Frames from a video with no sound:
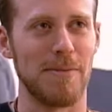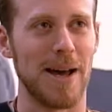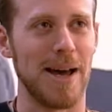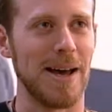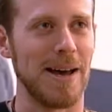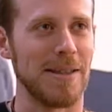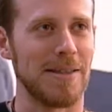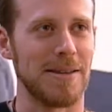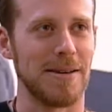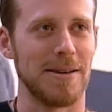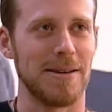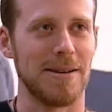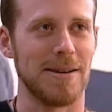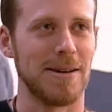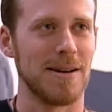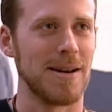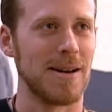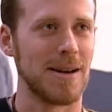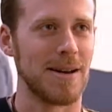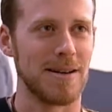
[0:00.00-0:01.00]
math
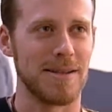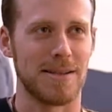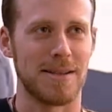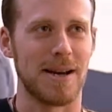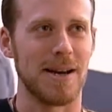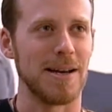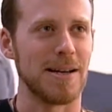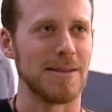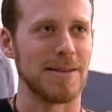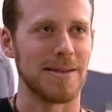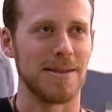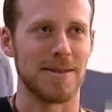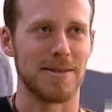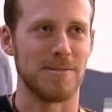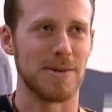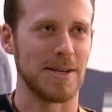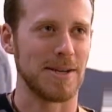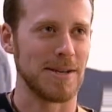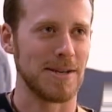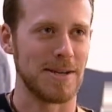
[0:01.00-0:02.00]
and sciences,
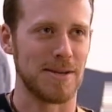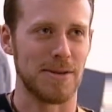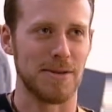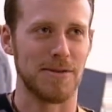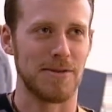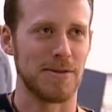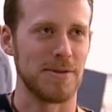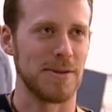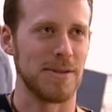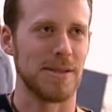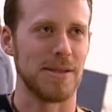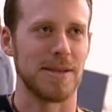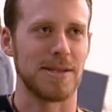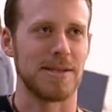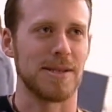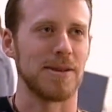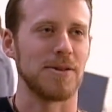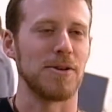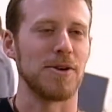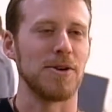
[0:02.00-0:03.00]
because those are the things
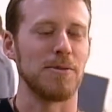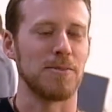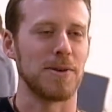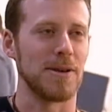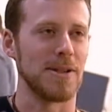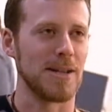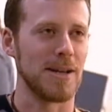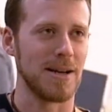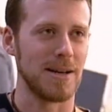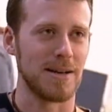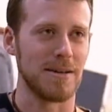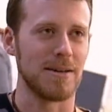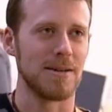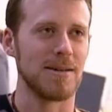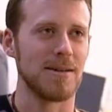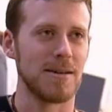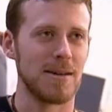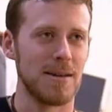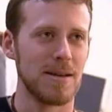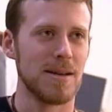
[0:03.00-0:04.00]
that'll help you a lot in
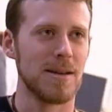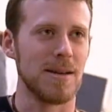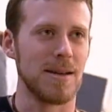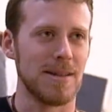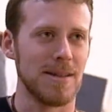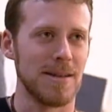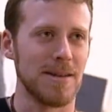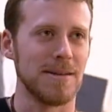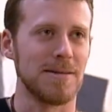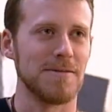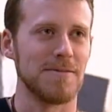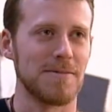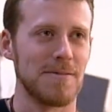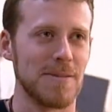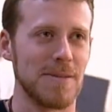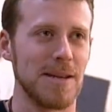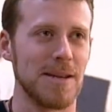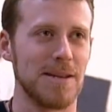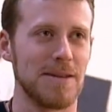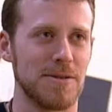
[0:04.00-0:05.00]
the
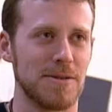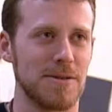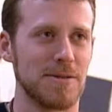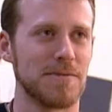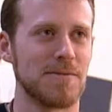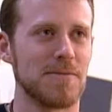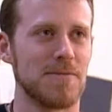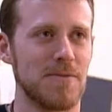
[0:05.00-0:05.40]
laser